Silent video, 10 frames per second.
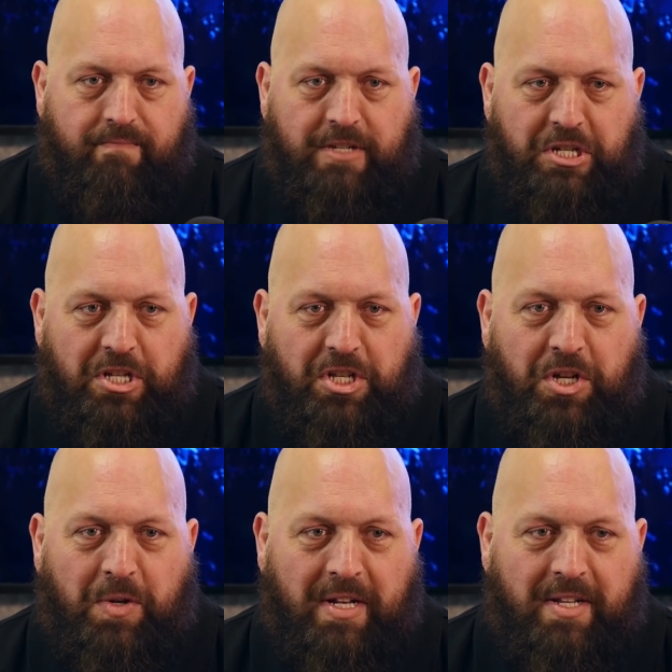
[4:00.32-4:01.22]
Just to
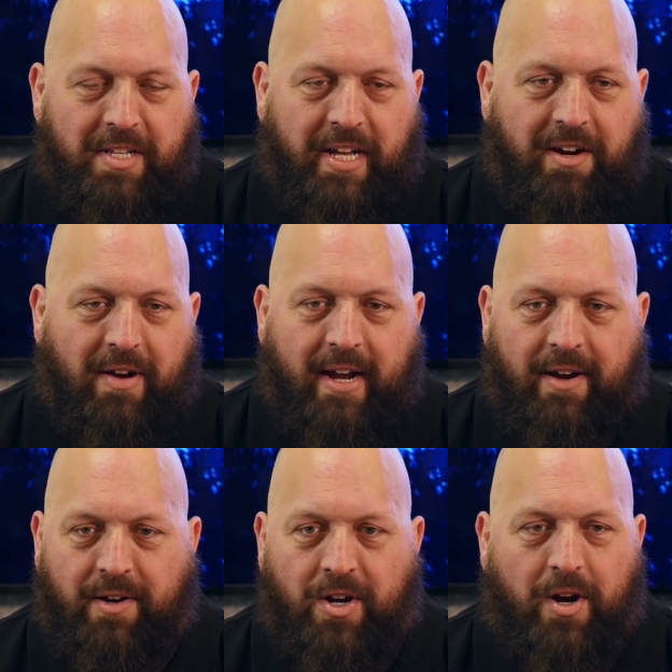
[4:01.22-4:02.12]
tune in to see a
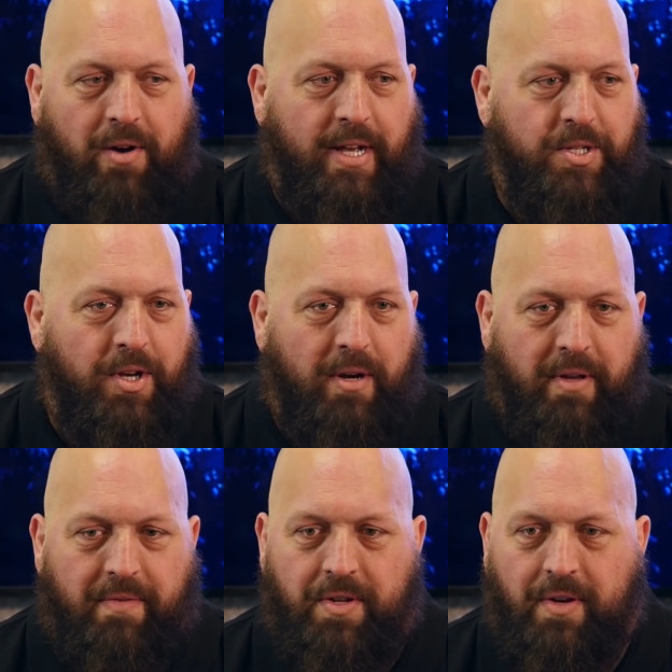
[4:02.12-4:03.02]
car crash derby of